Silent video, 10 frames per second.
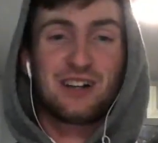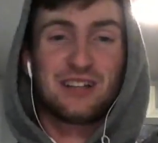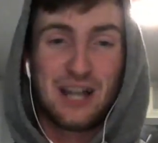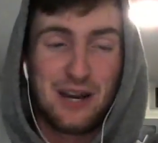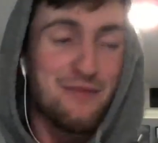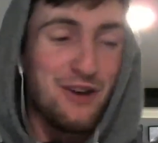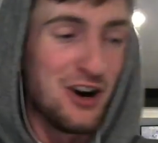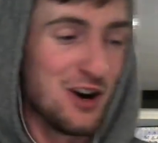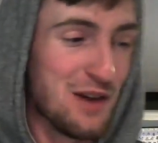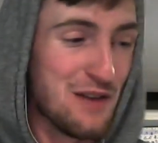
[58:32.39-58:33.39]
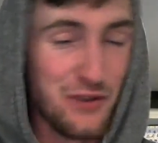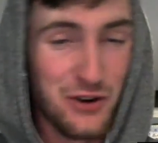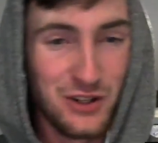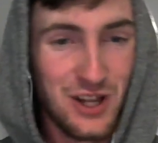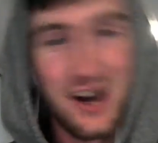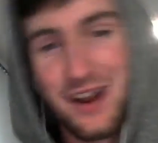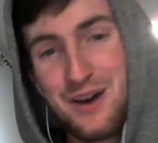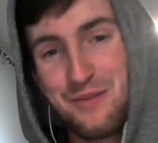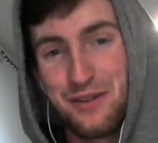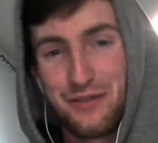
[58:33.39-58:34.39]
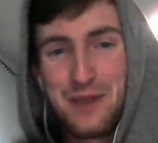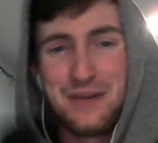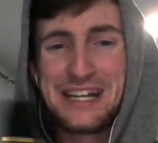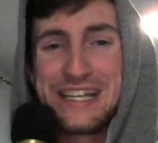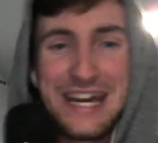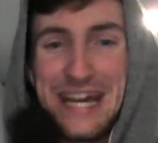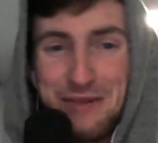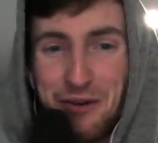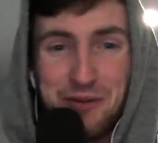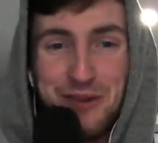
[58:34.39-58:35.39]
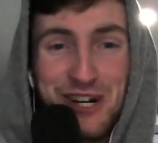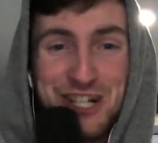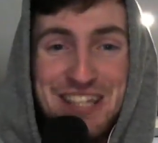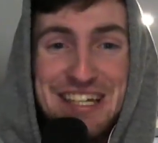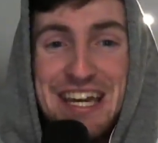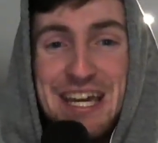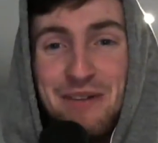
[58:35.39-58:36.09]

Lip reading: Like I'm on my phone a lot. But if I'm at a game, I'm gonna be watching the game.